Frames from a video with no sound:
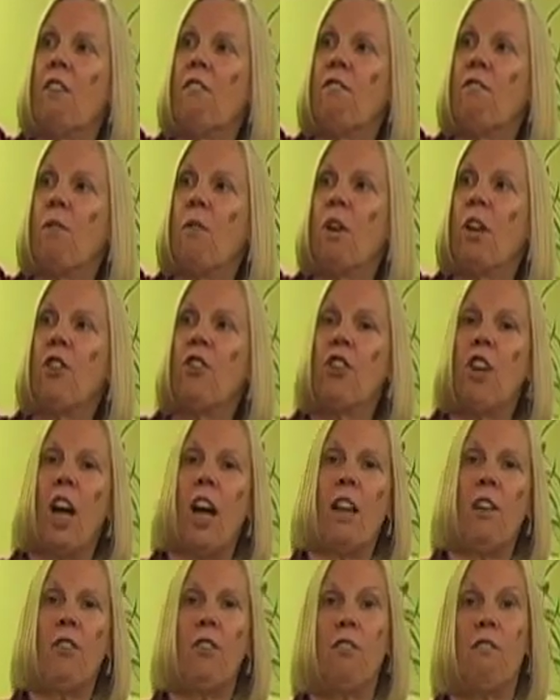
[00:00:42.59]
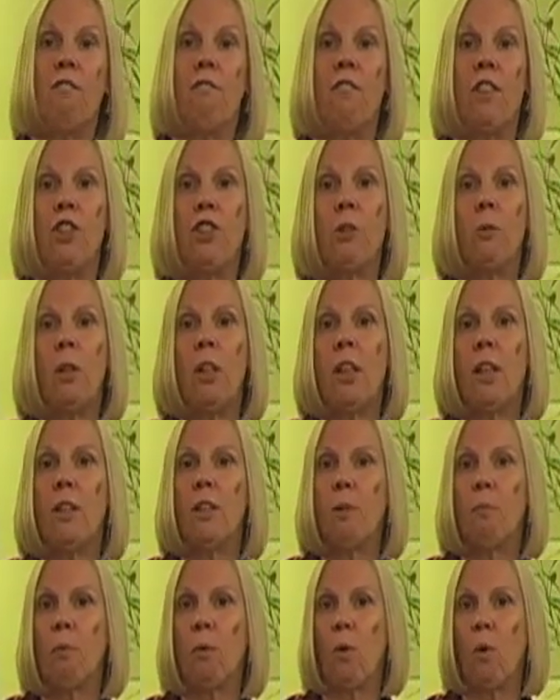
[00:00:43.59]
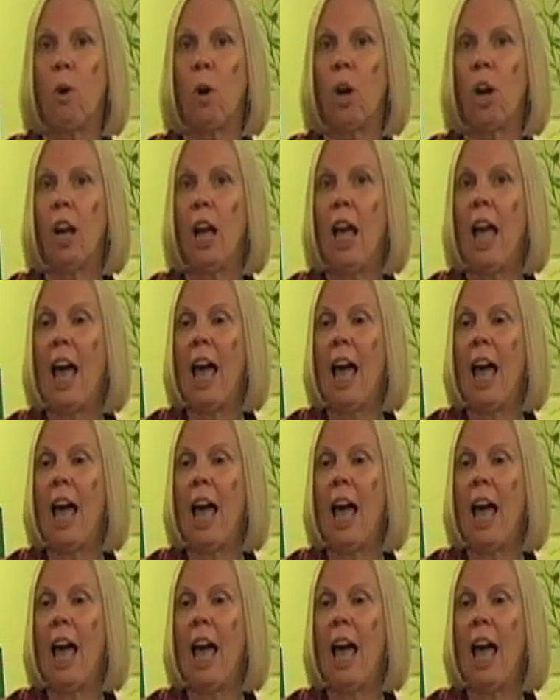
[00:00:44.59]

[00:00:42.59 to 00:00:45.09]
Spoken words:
for a child to visually explore